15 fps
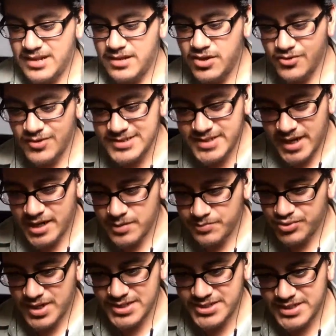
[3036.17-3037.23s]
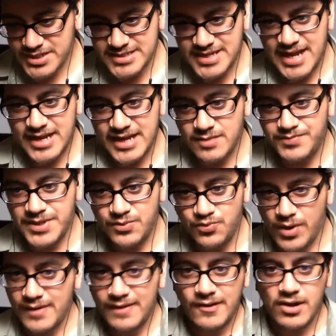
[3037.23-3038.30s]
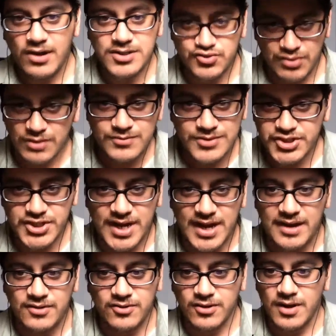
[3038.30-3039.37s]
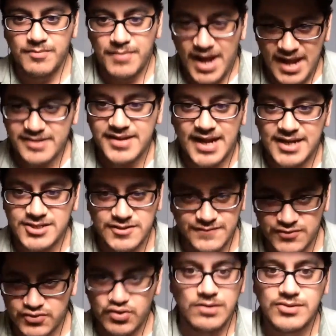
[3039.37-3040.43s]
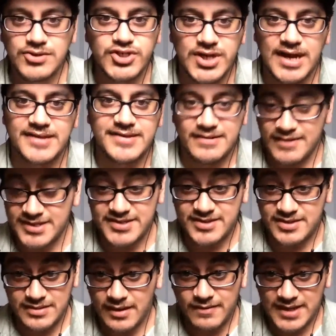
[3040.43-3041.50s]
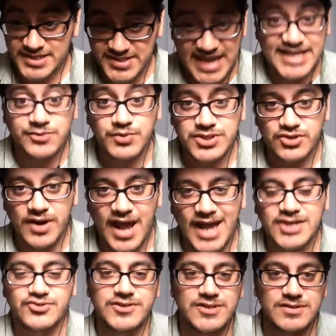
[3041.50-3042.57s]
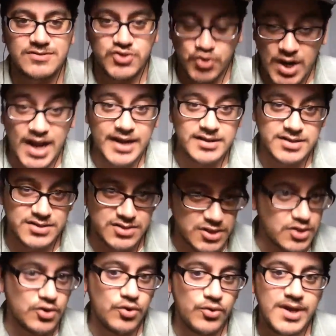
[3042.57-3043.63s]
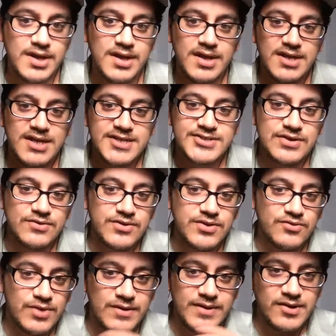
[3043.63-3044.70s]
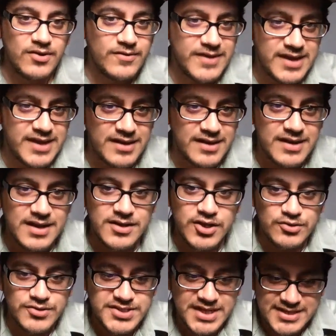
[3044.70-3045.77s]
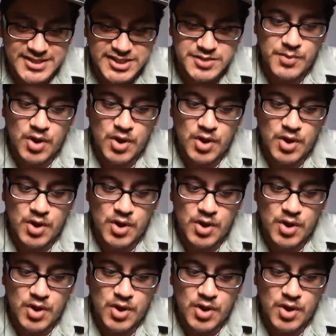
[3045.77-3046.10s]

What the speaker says: your entire project is not going to be one long drone shot or a montage of drone shots unless that's what you're actually trying to do. So you're really going to use it in small.